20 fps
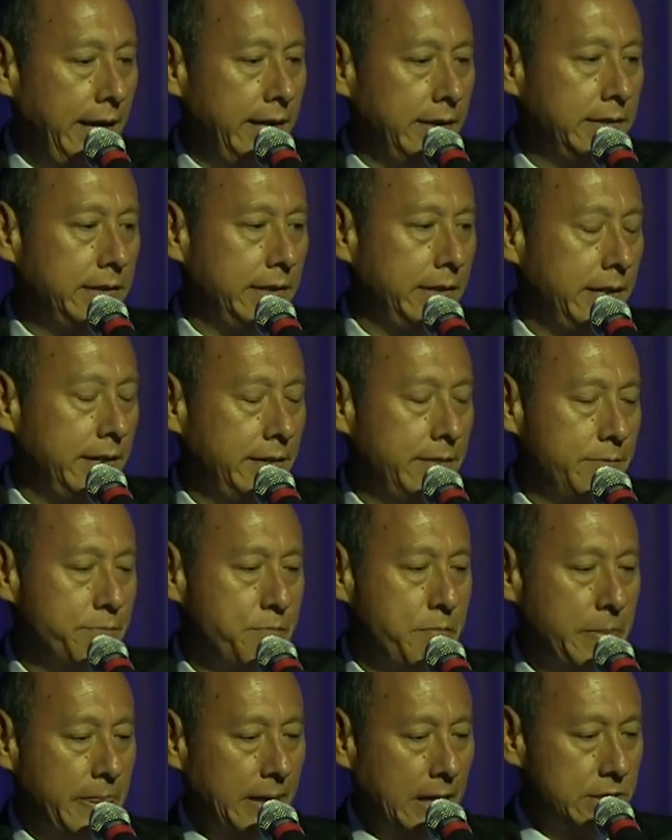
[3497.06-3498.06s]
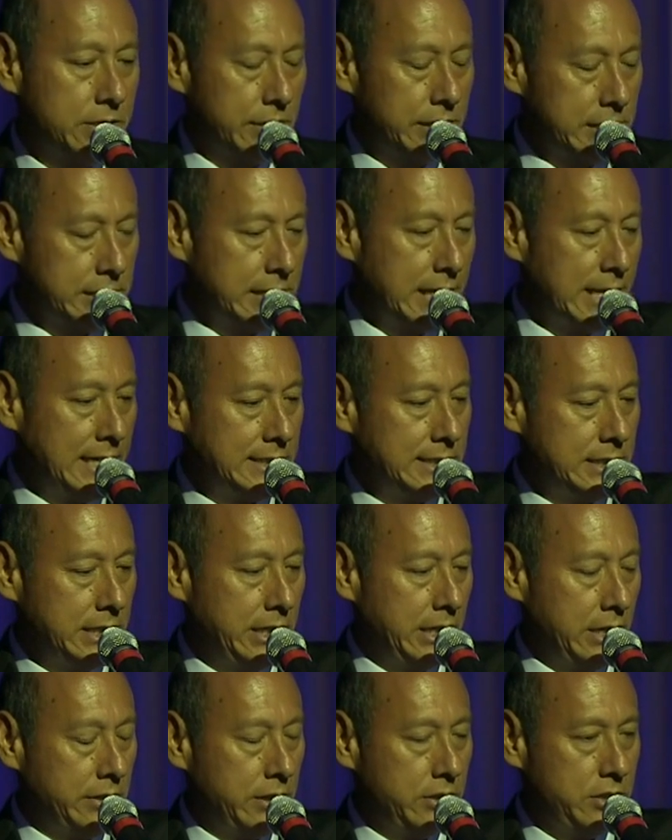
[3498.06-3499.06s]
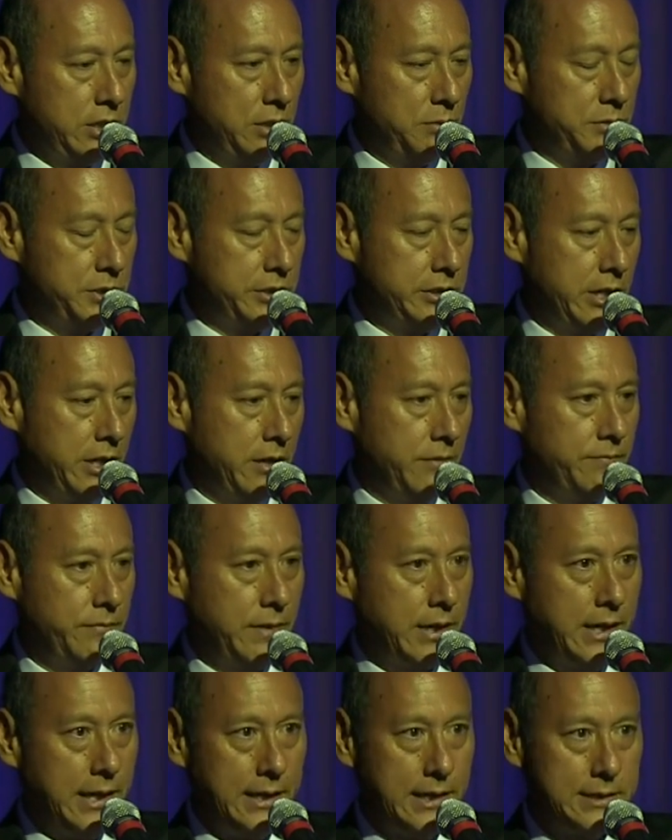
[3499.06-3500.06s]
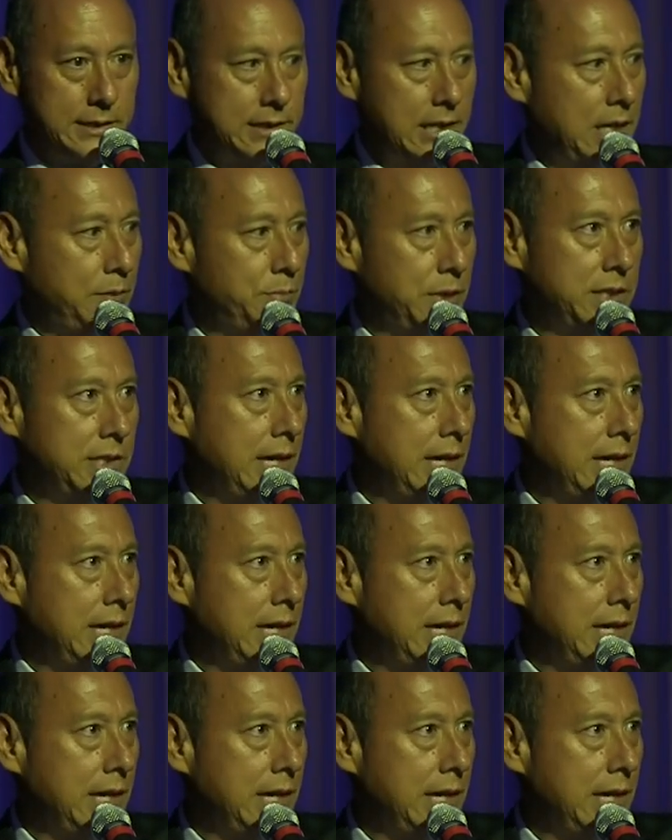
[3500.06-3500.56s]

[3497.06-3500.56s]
And so this guy's sitting on the tombstone and he's saying,